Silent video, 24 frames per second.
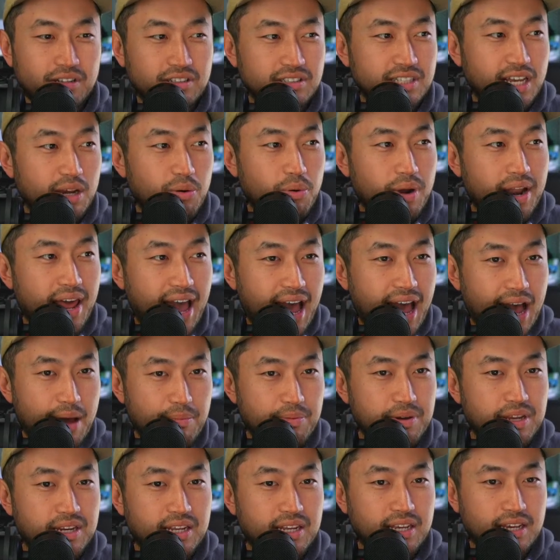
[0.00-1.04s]
So it looks like what
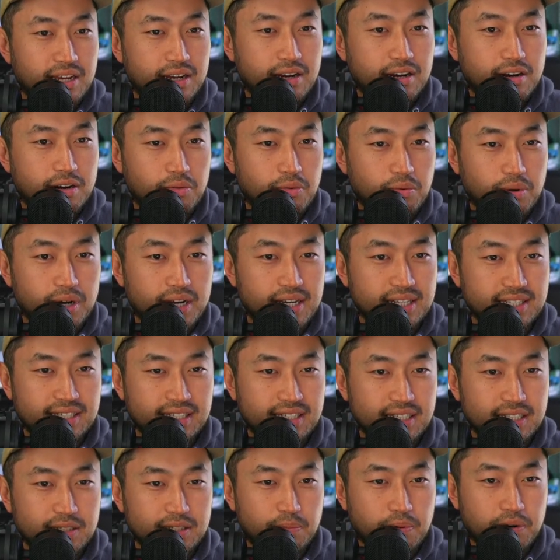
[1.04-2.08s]
happened here
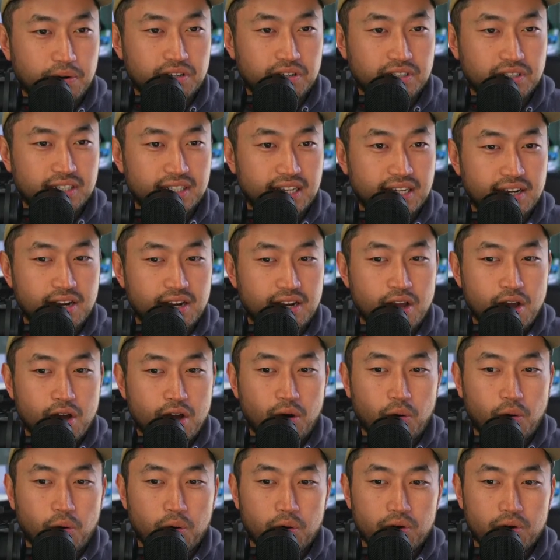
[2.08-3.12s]
was this person
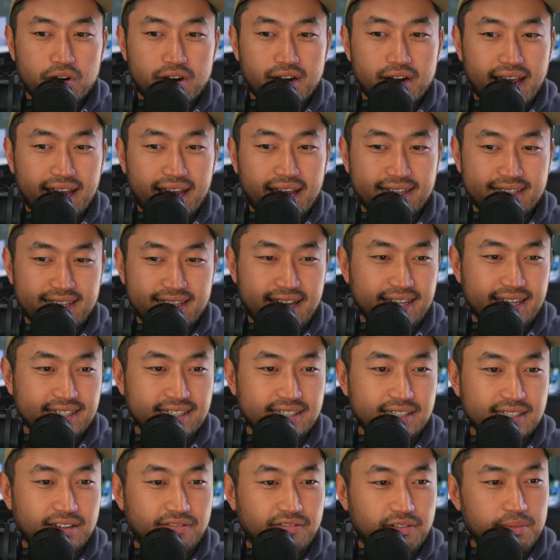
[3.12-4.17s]
ordered a
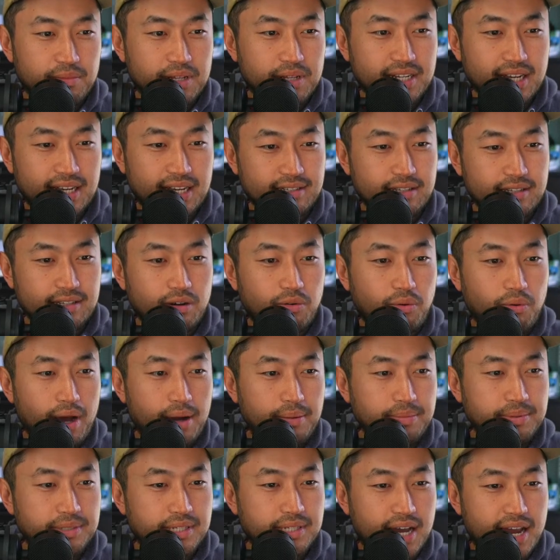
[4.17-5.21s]
Tesla from the Tesla
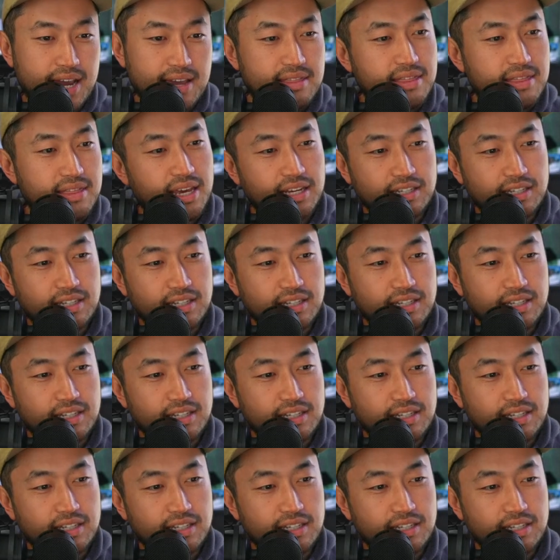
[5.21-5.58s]
website.